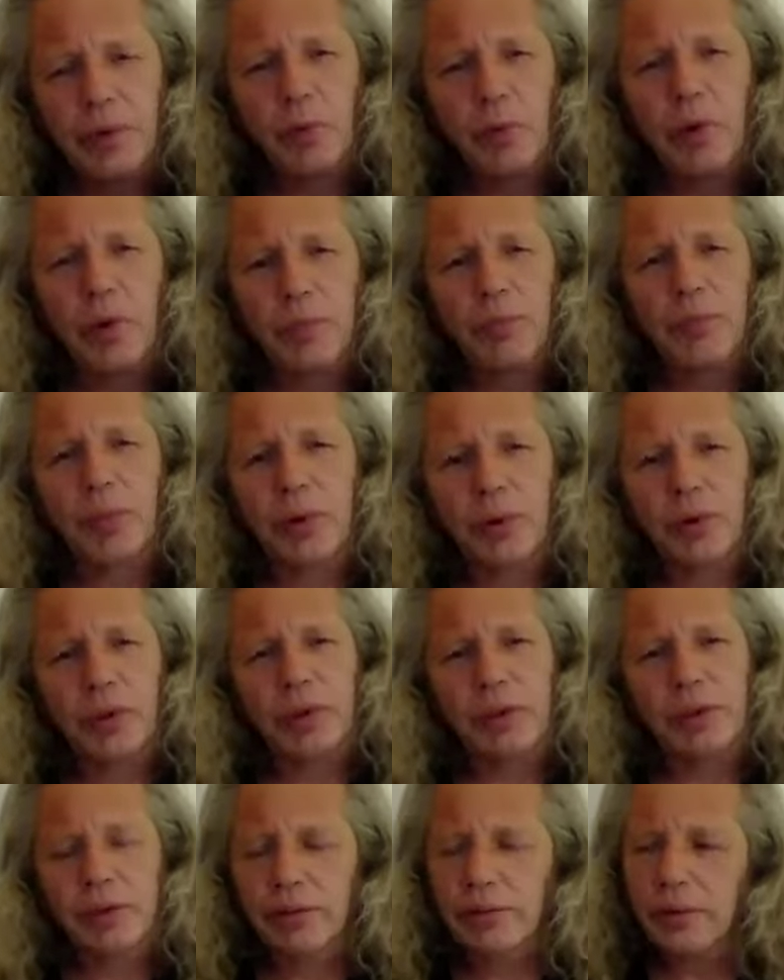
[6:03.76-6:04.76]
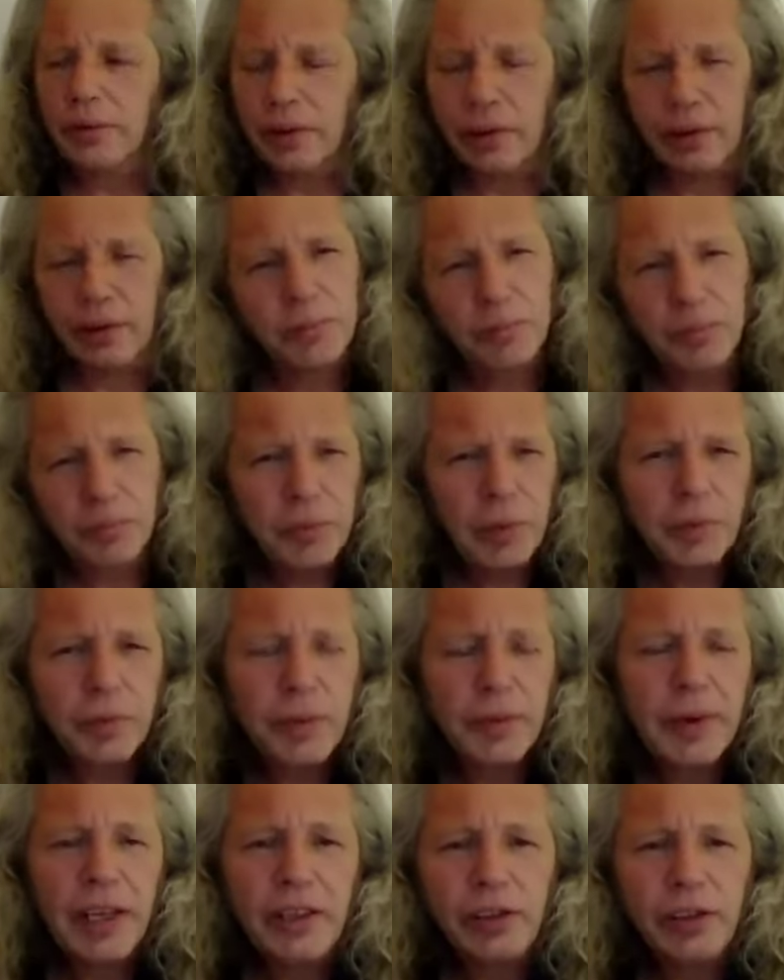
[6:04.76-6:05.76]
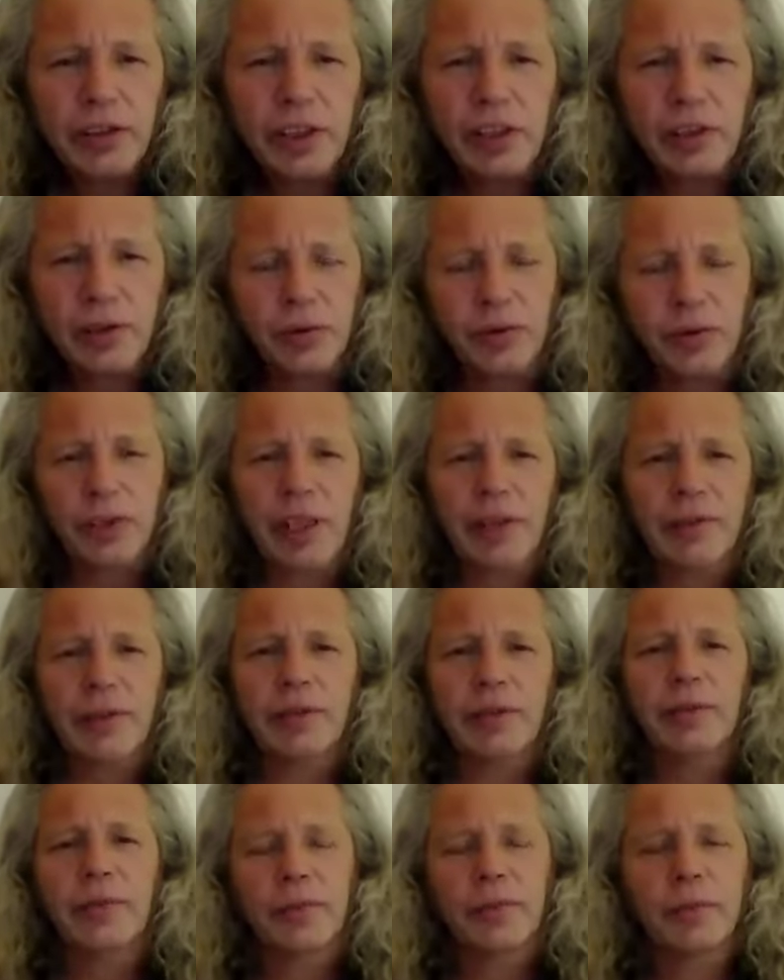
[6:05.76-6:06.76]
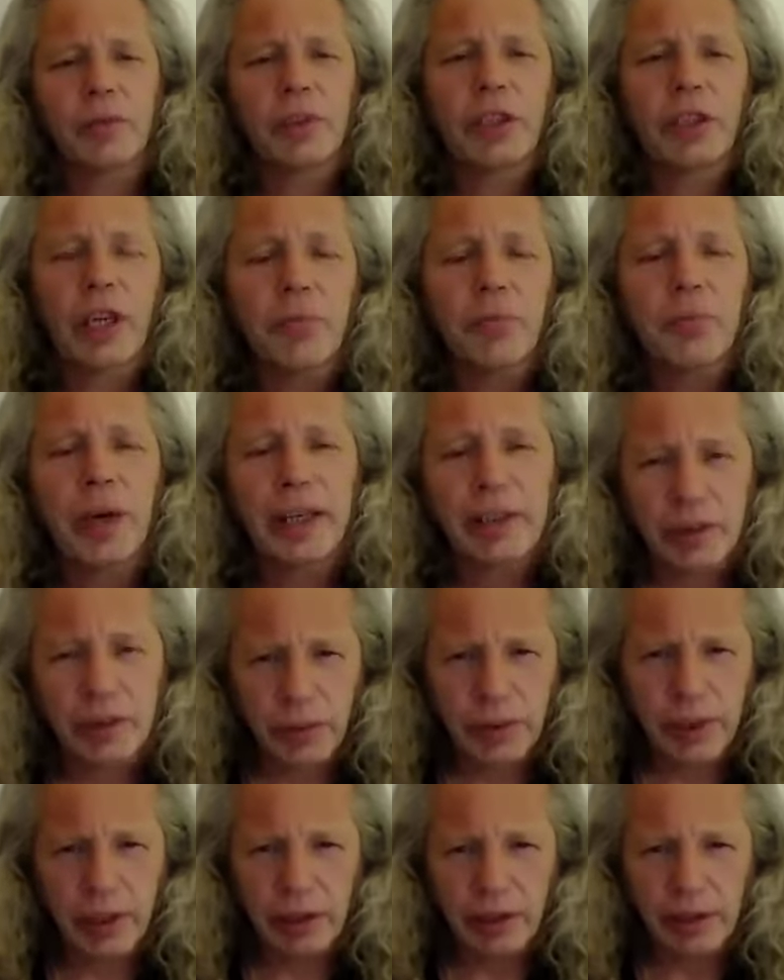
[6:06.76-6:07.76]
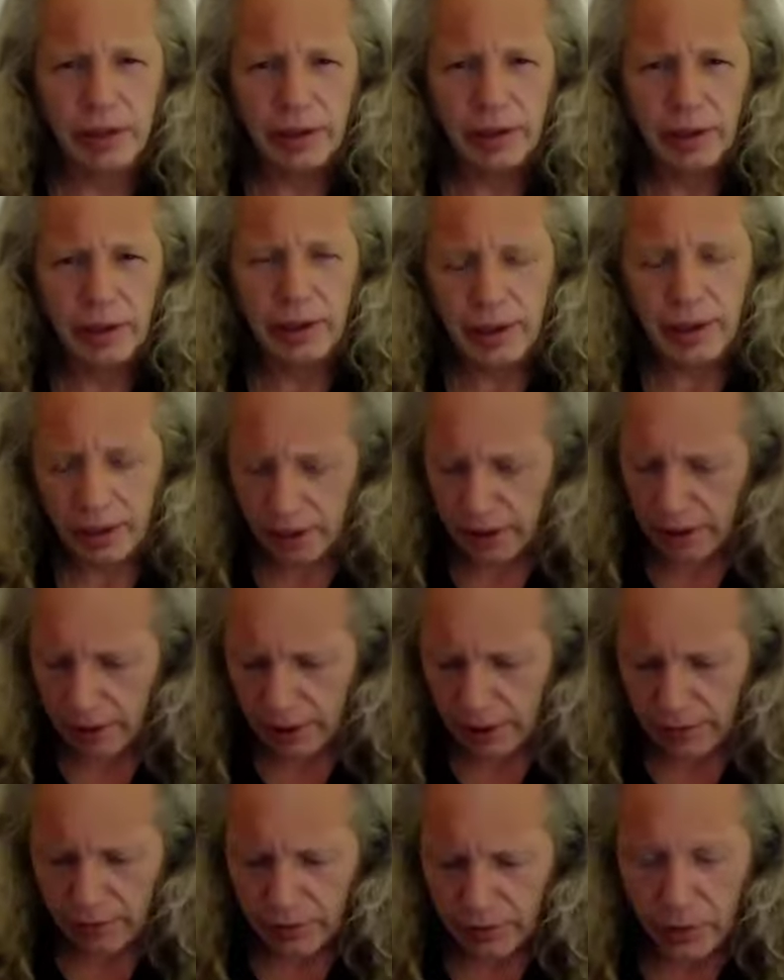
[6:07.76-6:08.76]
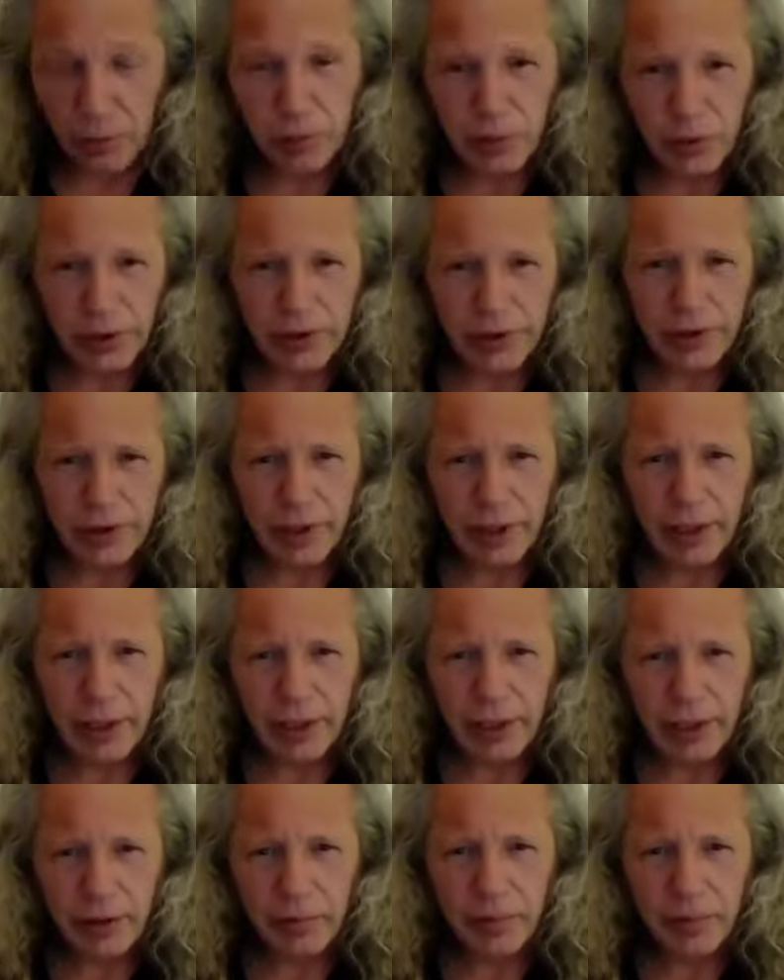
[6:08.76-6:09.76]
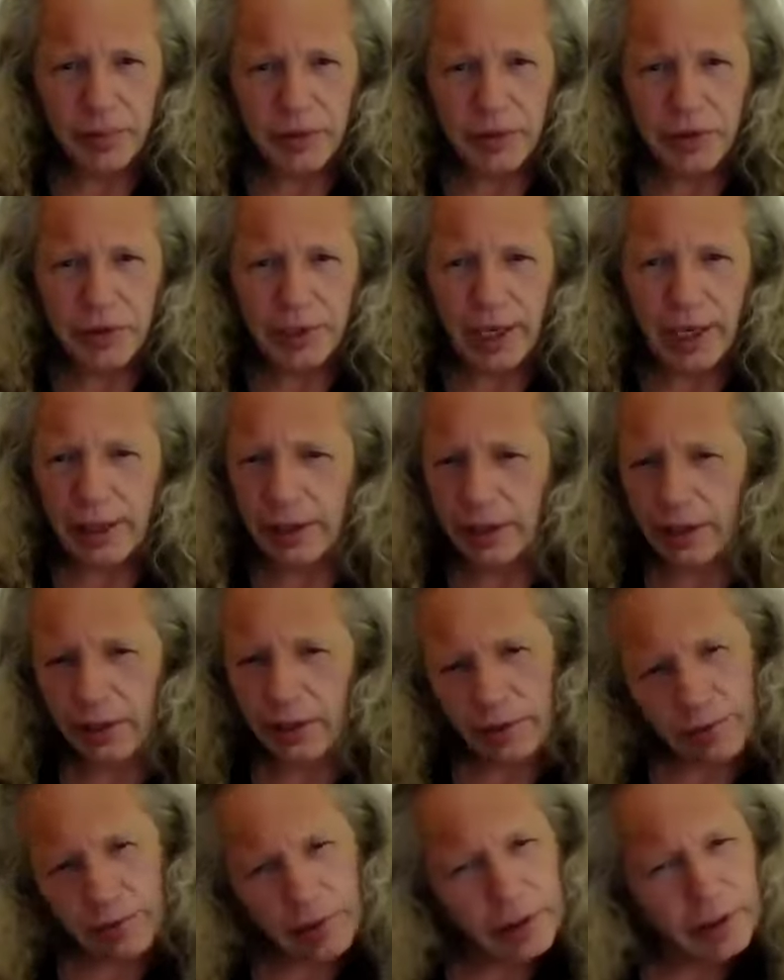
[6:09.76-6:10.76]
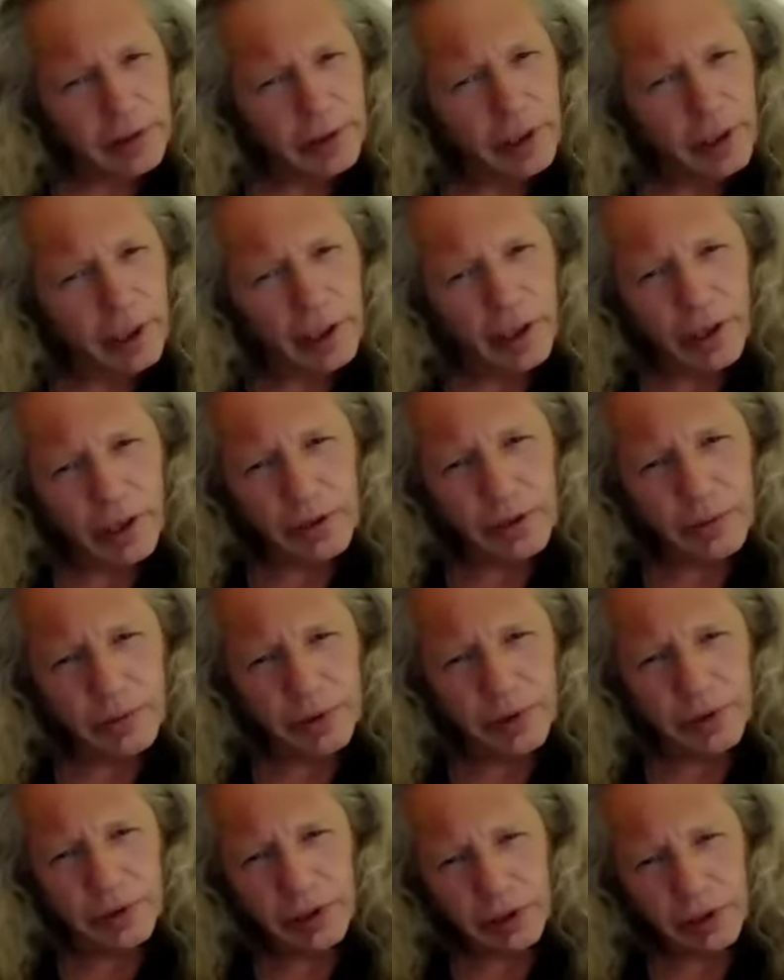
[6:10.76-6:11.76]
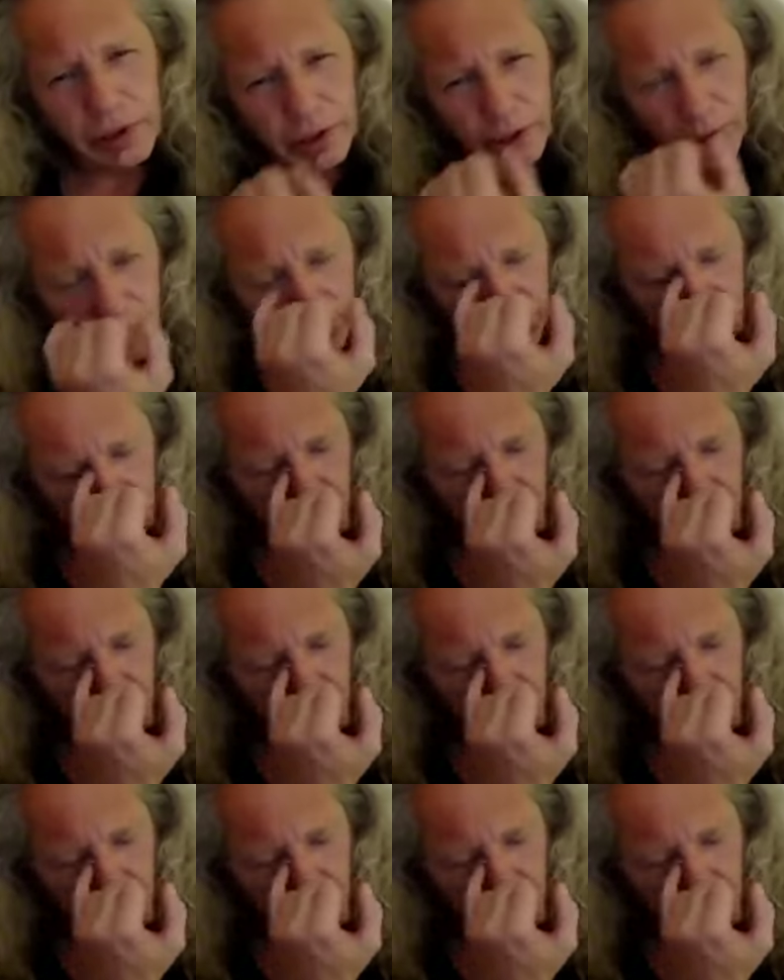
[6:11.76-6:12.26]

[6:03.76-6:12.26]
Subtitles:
at one point, maybe about 6 or 7, we'd come back to England for a brief stay. And I remember standing at the front of the class with the teacher.